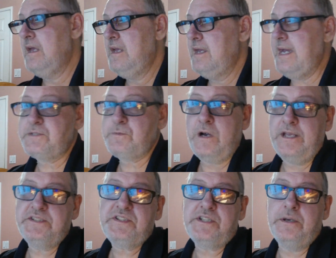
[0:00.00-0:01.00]
that's why
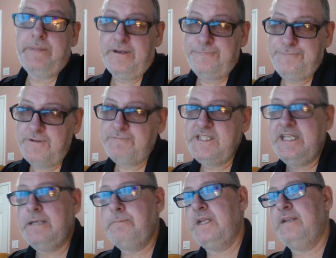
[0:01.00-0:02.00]
this is going to be a
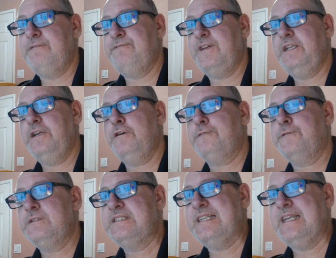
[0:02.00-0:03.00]
15-minute video
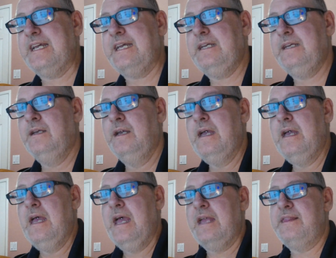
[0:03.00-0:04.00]
for today.
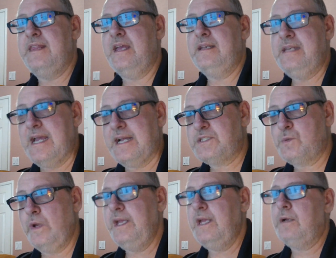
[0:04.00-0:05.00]
And then next
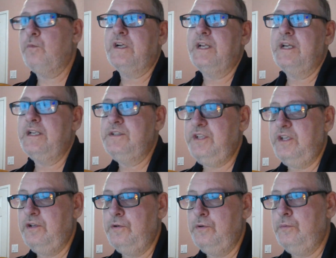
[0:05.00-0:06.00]
week we're going to
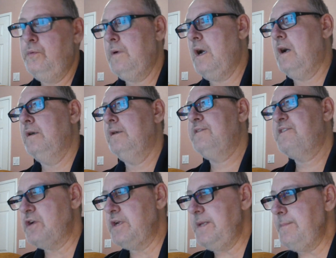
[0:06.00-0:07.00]
do a
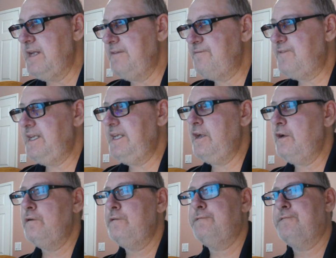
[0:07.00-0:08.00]
30-minute
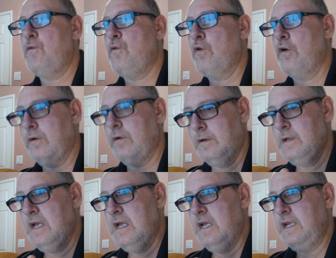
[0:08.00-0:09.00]
video for,
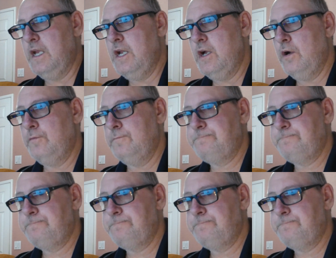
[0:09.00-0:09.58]
you know,